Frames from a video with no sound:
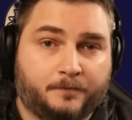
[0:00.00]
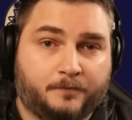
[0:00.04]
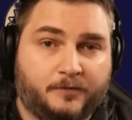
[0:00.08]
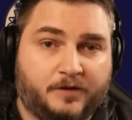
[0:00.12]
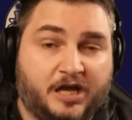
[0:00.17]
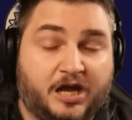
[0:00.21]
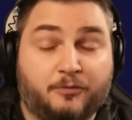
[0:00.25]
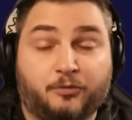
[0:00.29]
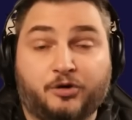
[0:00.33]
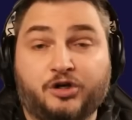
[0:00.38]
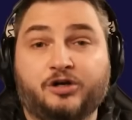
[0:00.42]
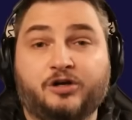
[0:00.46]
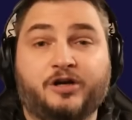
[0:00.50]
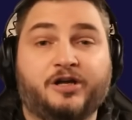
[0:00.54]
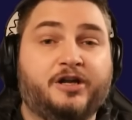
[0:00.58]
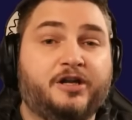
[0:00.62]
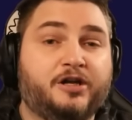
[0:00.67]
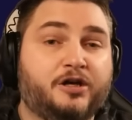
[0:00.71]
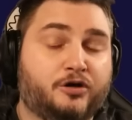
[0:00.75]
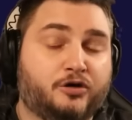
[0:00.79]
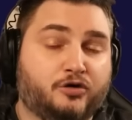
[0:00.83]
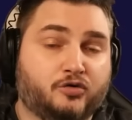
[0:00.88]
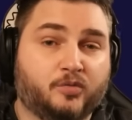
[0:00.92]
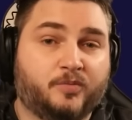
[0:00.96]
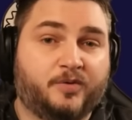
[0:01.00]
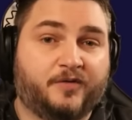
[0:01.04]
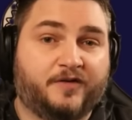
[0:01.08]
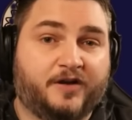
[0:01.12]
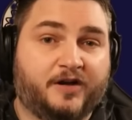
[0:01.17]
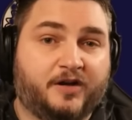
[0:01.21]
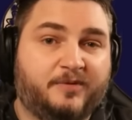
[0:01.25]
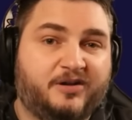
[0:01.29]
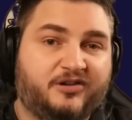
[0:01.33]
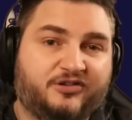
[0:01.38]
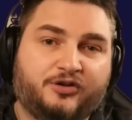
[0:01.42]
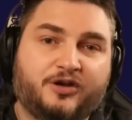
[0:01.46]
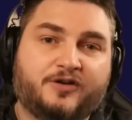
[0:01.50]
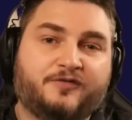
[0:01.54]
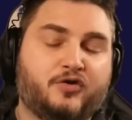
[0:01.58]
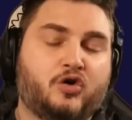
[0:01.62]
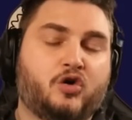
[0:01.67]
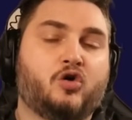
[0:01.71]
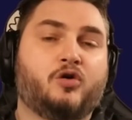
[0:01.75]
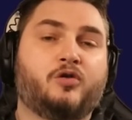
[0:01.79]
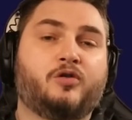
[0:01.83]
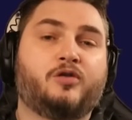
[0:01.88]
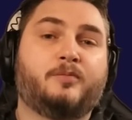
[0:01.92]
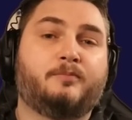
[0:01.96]
And when you're hitting a group of enemies, you have
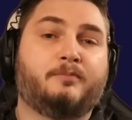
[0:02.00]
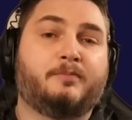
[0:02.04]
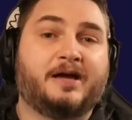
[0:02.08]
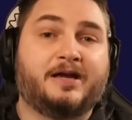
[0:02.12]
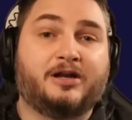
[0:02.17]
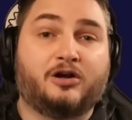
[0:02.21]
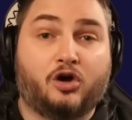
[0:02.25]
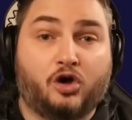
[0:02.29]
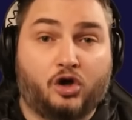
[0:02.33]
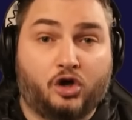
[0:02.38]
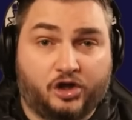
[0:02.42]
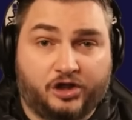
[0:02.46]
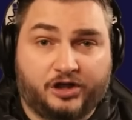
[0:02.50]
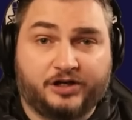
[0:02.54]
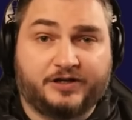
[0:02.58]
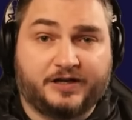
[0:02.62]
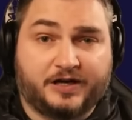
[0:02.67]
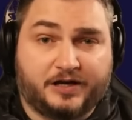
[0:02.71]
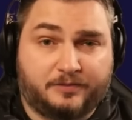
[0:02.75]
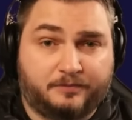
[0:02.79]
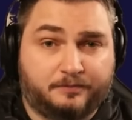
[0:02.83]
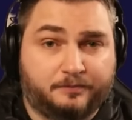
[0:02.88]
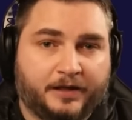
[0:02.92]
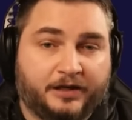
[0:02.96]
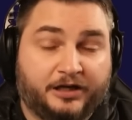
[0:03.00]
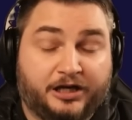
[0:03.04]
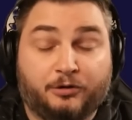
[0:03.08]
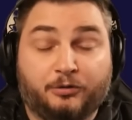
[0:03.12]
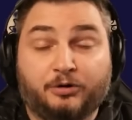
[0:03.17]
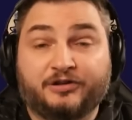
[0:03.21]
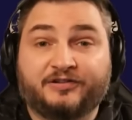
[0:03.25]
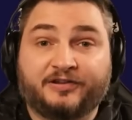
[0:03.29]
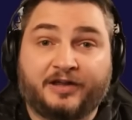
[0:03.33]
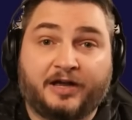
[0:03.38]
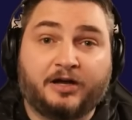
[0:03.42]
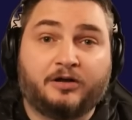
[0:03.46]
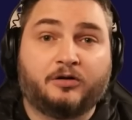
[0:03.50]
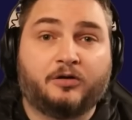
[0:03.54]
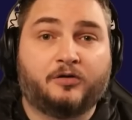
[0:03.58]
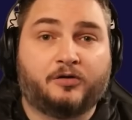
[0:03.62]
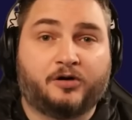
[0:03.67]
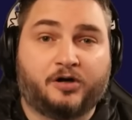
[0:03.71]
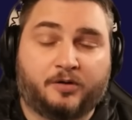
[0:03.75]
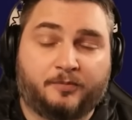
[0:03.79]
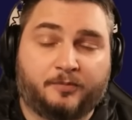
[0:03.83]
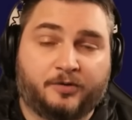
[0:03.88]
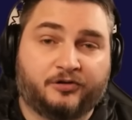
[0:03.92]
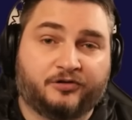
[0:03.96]
Earth and Might all the time. Now what Cyclone
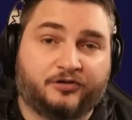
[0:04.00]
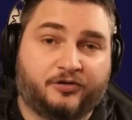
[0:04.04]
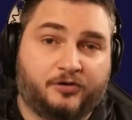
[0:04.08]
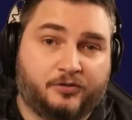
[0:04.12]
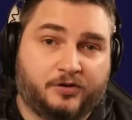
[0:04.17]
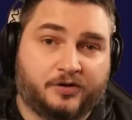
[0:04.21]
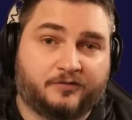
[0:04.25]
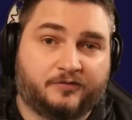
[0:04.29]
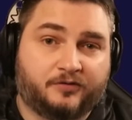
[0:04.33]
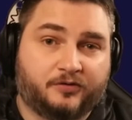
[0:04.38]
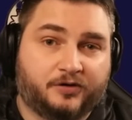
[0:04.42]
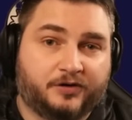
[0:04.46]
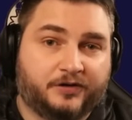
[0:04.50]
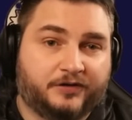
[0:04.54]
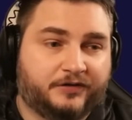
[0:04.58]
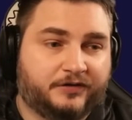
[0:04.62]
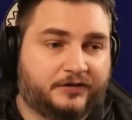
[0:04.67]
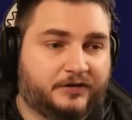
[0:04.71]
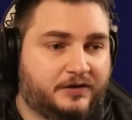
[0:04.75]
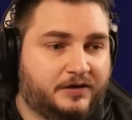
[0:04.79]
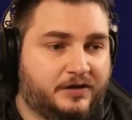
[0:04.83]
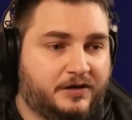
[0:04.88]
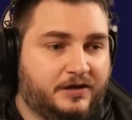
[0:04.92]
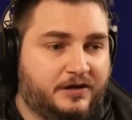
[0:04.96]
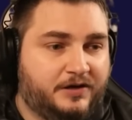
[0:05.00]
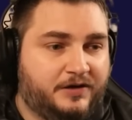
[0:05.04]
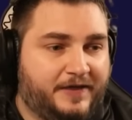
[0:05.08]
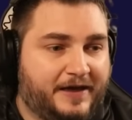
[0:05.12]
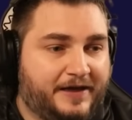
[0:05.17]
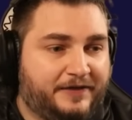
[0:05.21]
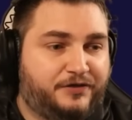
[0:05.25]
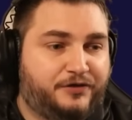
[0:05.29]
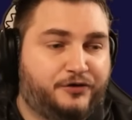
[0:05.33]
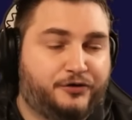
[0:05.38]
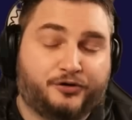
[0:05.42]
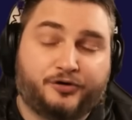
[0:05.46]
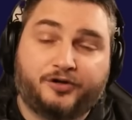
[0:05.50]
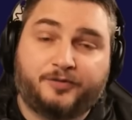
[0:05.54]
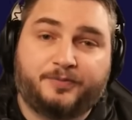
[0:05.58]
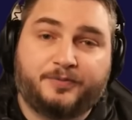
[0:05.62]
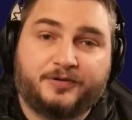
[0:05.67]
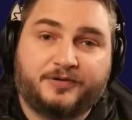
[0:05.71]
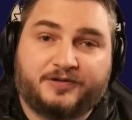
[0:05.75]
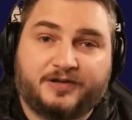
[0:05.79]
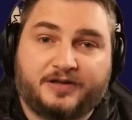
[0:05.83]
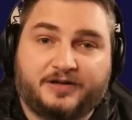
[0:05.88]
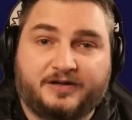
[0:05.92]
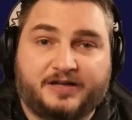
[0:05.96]
Armor is doing for us, that
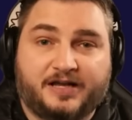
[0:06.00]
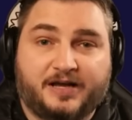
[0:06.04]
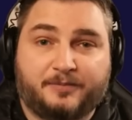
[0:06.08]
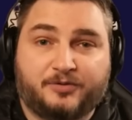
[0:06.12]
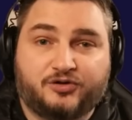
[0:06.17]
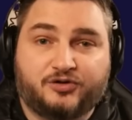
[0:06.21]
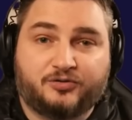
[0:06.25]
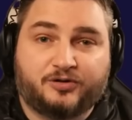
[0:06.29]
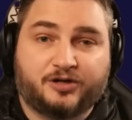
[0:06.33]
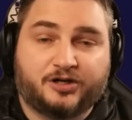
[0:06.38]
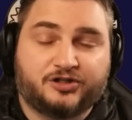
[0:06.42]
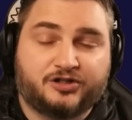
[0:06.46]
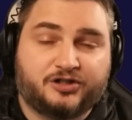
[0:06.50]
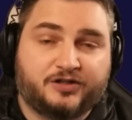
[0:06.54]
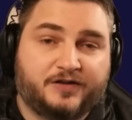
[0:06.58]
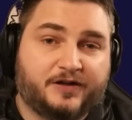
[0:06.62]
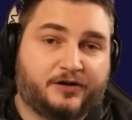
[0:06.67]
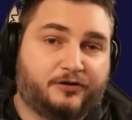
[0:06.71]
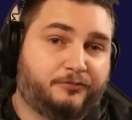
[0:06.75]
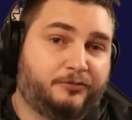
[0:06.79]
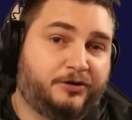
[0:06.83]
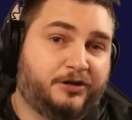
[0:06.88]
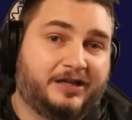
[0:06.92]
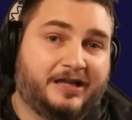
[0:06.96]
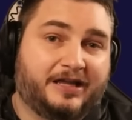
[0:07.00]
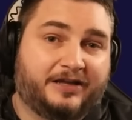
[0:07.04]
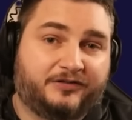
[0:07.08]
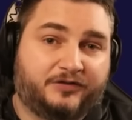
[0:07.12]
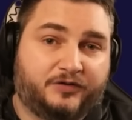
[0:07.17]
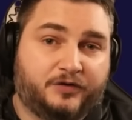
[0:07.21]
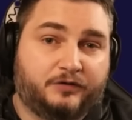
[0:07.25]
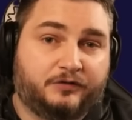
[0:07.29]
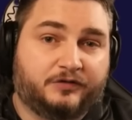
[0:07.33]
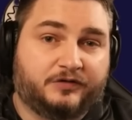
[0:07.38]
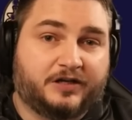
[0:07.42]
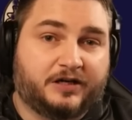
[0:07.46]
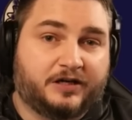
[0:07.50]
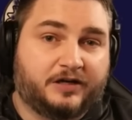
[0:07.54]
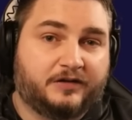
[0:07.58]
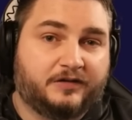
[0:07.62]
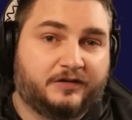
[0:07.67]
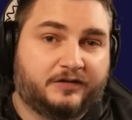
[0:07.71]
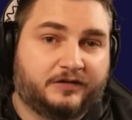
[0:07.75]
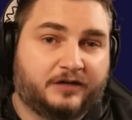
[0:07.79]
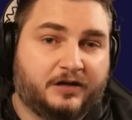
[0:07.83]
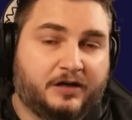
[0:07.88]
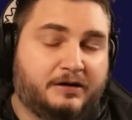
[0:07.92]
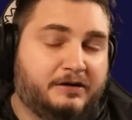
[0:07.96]
30% damage reduction that only lasts 2
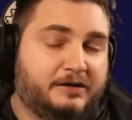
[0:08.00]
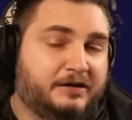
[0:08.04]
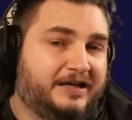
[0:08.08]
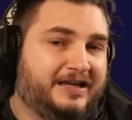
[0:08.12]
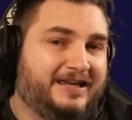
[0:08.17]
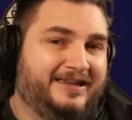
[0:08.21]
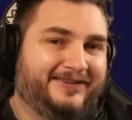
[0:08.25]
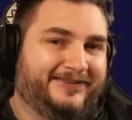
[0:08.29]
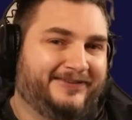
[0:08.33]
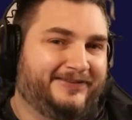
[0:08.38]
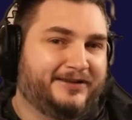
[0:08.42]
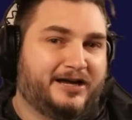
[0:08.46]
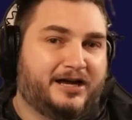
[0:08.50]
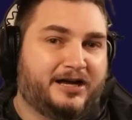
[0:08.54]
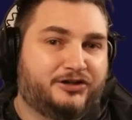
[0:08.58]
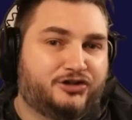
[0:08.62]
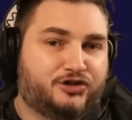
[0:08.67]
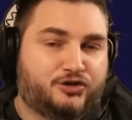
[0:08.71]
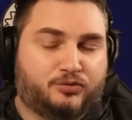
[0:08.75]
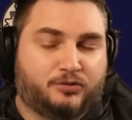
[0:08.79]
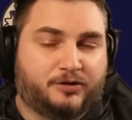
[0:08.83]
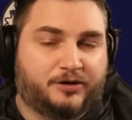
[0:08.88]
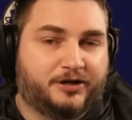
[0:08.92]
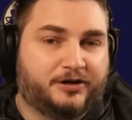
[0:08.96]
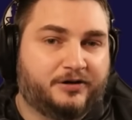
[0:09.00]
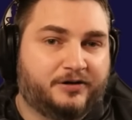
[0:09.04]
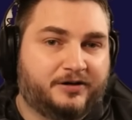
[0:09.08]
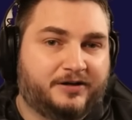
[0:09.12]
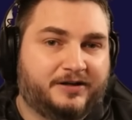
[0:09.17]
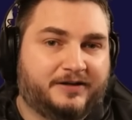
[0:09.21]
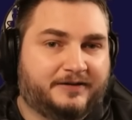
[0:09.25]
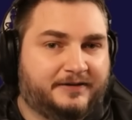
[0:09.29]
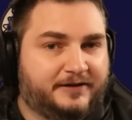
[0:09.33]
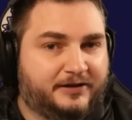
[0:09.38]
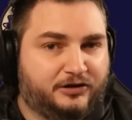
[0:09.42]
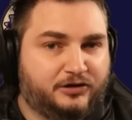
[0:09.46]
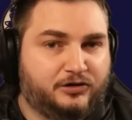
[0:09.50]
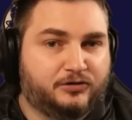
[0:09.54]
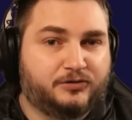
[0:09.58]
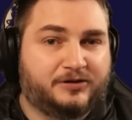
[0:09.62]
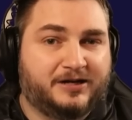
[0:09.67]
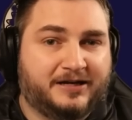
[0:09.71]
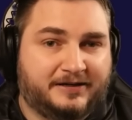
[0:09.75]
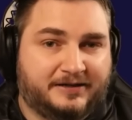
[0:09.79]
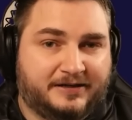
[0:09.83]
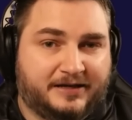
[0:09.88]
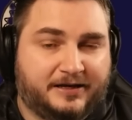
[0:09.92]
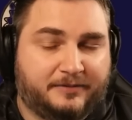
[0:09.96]
seconds, is not triggered until you
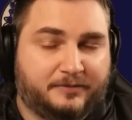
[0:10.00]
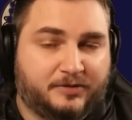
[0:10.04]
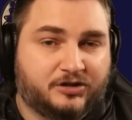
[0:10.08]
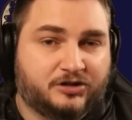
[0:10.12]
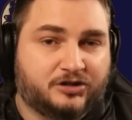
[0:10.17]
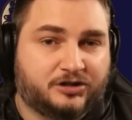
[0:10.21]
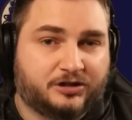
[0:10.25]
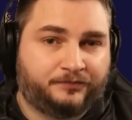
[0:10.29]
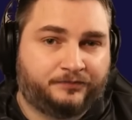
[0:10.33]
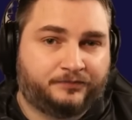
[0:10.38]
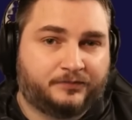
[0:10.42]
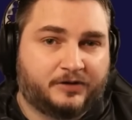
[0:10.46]
take damage.